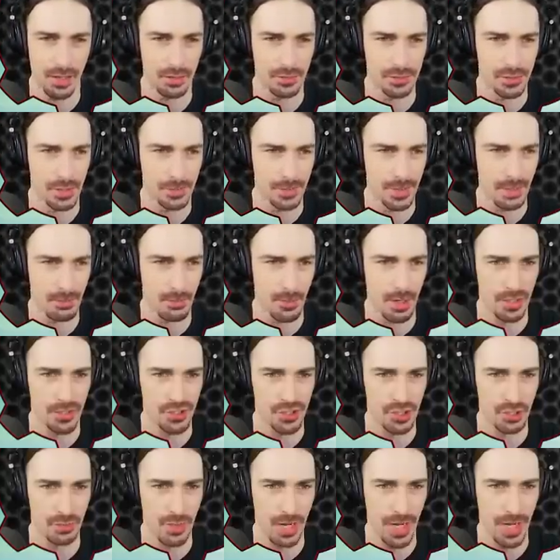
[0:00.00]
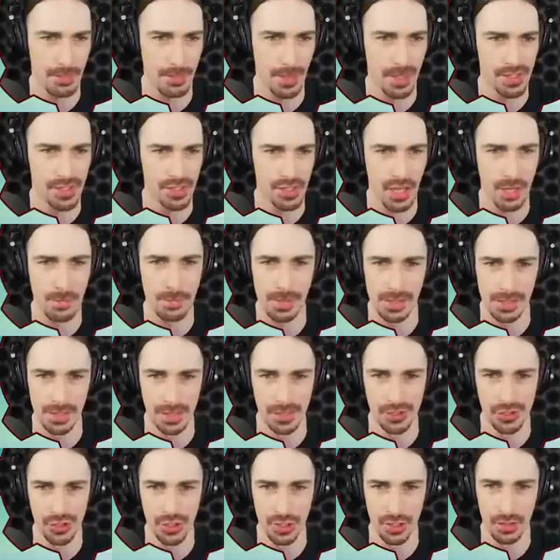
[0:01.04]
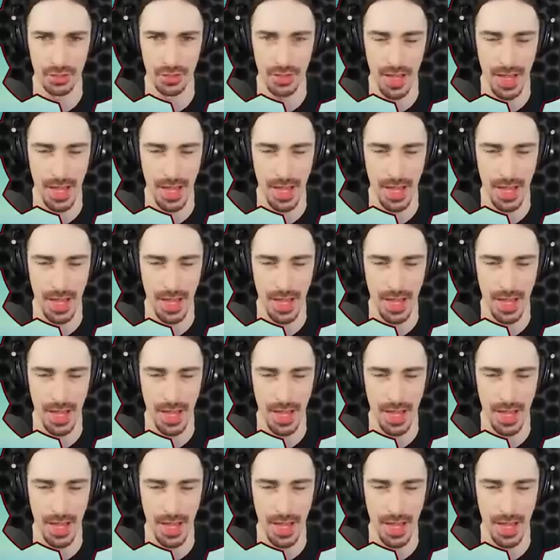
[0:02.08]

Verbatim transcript: Something Monster Ride by Zombie Ninja.